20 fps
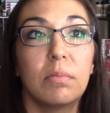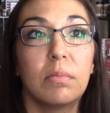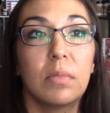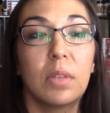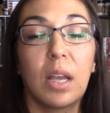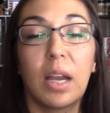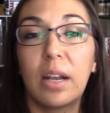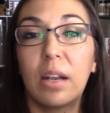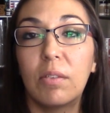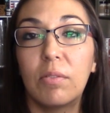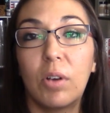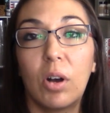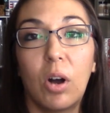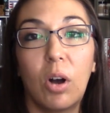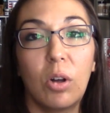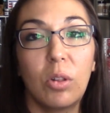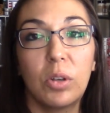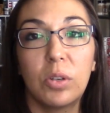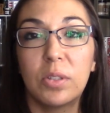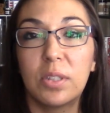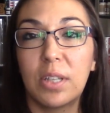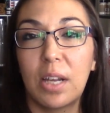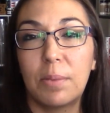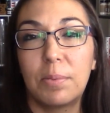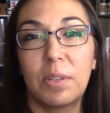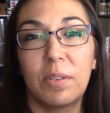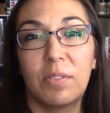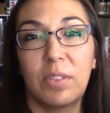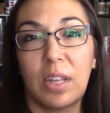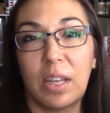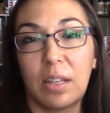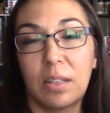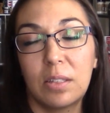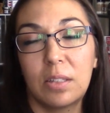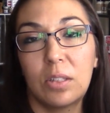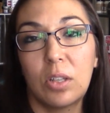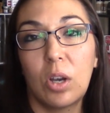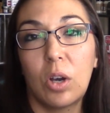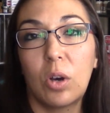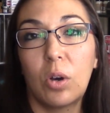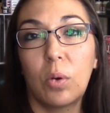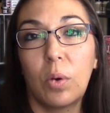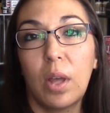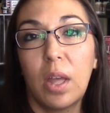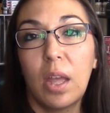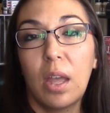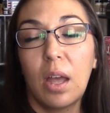kind of all those types of things. So